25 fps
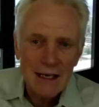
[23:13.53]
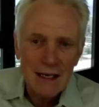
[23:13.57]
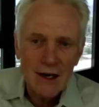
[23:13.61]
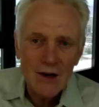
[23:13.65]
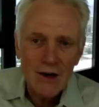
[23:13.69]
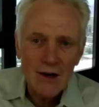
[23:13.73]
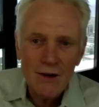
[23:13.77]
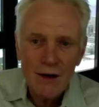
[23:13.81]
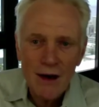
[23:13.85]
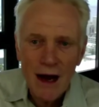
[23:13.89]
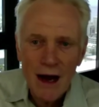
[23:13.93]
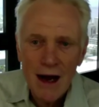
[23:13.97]

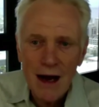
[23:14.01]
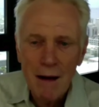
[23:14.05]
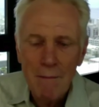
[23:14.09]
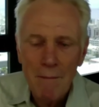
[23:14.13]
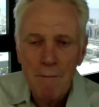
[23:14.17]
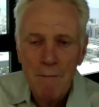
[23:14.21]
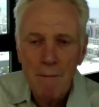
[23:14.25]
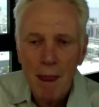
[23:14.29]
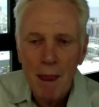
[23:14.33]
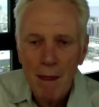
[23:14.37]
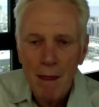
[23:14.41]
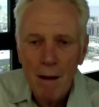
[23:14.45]
know,
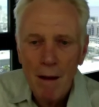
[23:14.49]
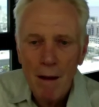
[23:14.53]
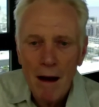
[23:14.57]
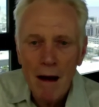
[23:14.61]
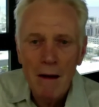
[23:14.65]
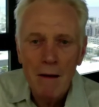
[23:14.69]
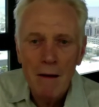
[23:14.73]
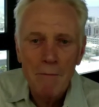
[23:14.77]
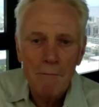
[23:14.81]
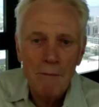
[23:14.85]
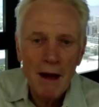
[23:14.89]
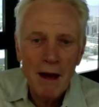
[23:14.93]

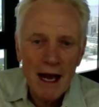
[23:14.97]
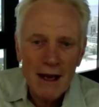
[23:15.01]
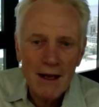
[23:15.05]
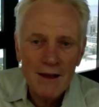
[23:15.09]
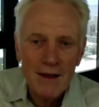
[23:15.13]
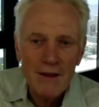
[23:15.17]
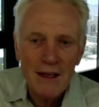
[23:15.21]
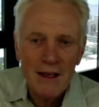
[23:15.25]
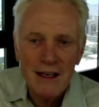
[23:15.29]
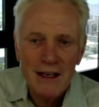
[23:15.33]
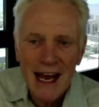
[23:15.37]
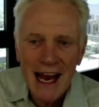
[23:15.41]
uh, back
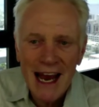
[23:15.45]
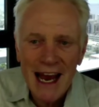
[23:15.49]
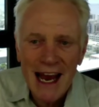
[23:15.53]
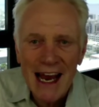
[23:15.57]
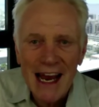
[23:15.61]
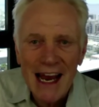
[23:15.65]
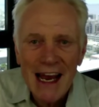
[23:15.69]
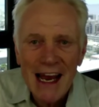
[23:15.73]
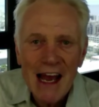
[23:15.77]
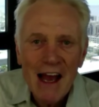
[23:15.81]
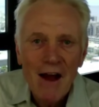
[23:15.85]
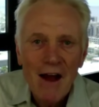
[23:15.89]
in the
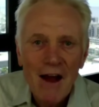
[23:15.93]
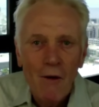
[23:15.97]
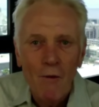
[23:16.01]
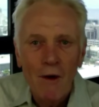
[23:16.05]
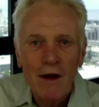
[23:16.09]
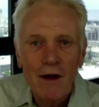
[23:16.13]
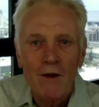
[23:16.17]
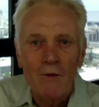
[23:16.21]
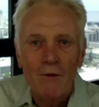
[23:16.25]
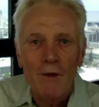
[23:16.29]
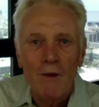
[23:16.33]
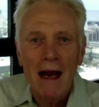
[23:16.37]
day
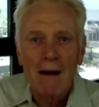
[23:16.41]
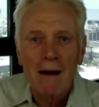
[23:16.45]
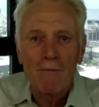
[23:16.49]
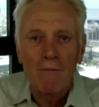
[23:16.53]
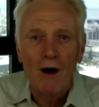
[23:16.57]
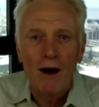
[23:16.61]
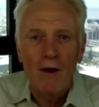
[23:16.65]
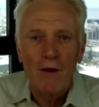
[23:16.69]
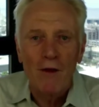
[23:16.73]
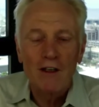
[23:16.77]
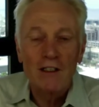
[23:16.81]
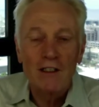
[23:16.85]
when the Wright
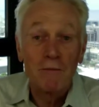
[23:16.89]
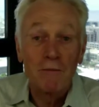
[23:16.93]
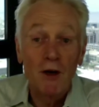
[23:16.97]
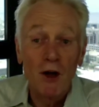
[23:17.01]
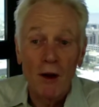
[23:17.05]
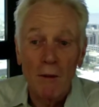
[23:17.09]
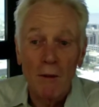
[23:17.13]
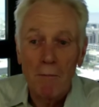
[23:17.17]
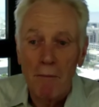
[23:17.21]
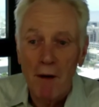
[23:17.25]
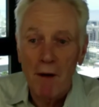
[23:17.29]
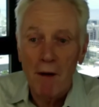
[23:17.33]
brothers
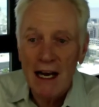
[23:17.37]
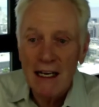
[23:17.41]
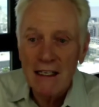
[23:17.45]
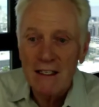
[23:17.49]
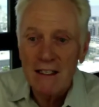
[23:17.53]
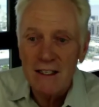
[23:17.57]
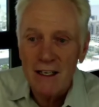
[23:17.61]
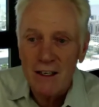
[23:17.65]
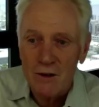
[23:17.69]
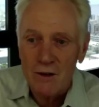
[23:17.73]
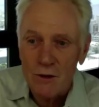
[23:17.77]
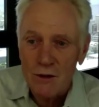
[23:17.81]
built
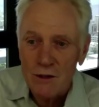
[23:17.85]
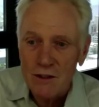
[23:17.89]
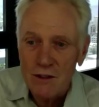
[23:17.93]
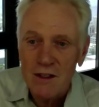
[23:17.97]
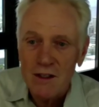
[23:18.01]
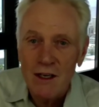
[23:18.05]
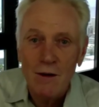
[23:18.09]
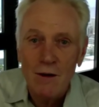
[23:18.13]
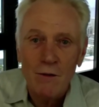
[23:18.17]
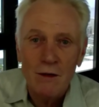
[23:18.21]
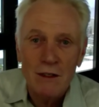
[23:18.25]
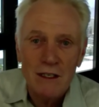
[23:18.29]
bicycles,
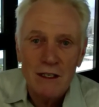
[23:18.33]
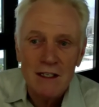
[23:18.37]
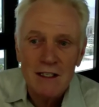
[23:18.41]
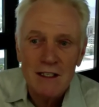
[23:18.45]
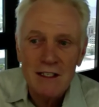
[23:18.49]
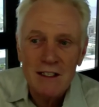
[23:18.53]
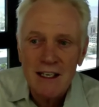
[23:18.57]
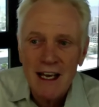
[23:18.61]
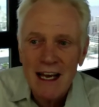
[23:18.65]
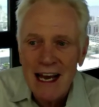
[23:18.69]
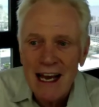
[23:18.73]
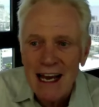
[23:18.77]
there was a
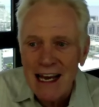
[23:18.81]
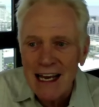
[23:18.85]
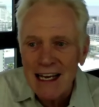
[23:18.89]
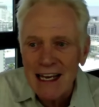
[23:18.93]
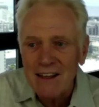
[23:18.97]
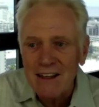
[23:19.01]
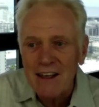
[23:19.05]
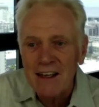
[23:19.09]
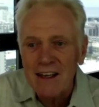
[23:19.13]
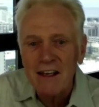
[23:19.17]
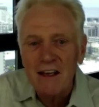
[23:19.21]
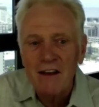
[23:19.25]
saying
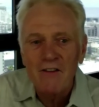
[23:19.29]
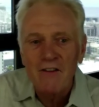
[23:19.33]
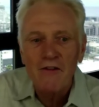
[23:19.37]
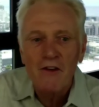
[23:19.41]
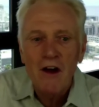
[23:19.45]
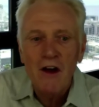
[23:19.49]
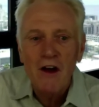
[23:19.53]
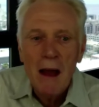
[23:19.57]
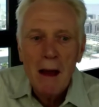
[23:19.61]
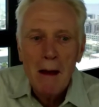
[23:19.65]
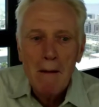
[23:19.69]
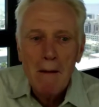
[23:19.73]
that if
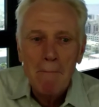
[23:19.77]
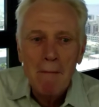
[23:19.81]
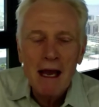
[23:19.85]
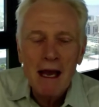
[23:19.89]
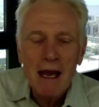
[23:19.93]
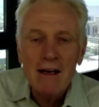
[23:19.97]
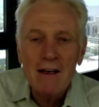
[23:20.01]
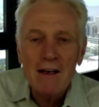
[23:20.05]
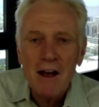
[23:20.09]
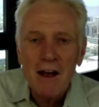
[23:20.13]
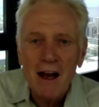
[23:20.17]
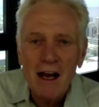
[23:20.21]

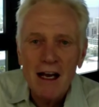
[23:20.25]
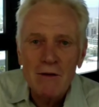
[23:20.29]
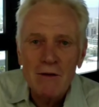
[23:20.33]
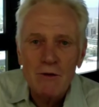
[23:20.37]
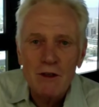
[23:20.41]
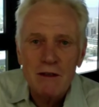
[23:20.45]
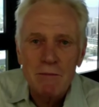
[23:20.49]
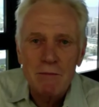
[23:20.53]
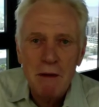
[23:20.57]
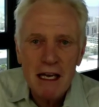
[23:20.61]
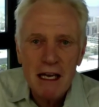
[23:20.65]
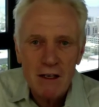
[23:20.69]
mankind
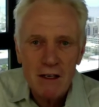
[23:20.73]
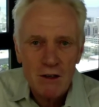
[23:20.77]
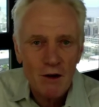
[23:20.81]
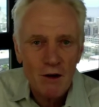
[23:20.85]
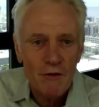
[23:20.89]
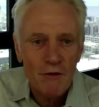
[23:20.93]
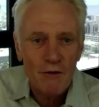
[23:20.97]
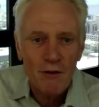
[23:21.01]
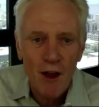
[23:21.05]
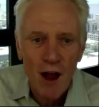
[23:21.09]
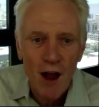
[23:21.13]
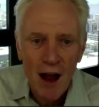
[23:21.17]
was meant to
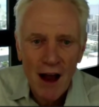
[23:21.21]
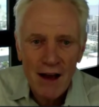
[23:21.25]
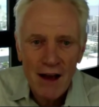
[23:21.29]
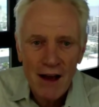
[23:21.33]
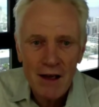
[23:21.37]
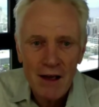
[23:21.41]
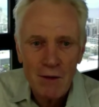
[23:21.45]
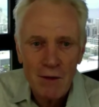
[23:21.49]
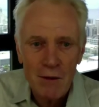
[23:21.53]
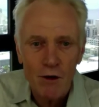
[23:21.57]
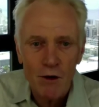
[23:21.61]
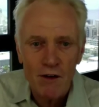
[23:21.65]
fly,
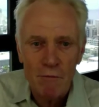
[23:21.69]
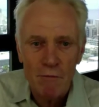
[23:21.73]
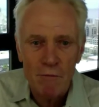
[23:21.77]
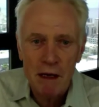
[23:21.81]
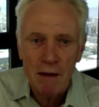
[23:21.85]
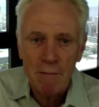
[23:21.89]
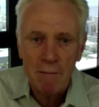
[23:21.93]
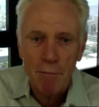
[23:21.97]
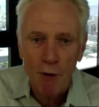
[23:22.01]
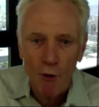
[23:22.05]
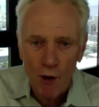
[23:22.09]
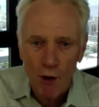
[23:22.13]
he would have
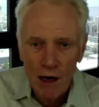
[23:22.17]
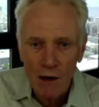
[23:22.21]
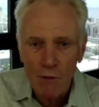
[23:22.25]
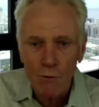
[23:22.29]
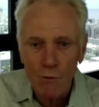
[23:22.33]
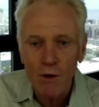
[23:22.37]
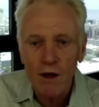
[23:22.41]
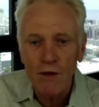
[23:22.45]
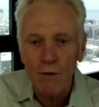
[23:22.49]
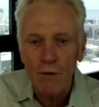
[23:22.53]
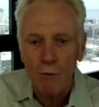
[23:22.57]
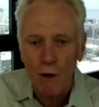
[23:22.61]
been born
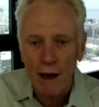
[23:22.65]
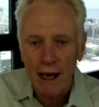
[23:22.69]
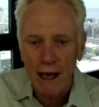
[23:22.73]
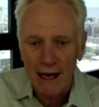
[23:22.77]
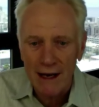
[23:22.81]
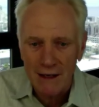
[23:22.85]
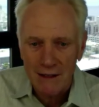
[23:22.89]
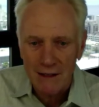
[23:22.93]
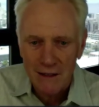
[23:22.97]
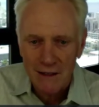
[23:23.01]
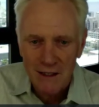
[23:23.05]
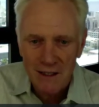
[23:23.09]
with
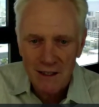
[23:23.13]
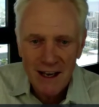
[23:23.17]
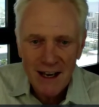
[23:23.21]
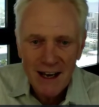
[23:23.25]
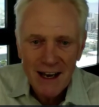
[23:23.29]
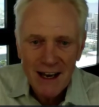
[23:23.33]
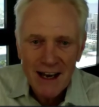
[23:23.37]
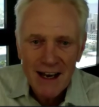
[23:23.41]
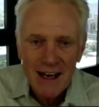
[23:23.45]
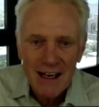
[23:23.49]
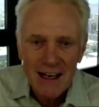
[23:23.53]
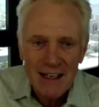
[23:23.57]
wings.
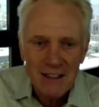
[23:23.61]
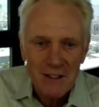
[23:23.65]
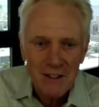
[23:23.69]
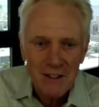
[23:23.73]
And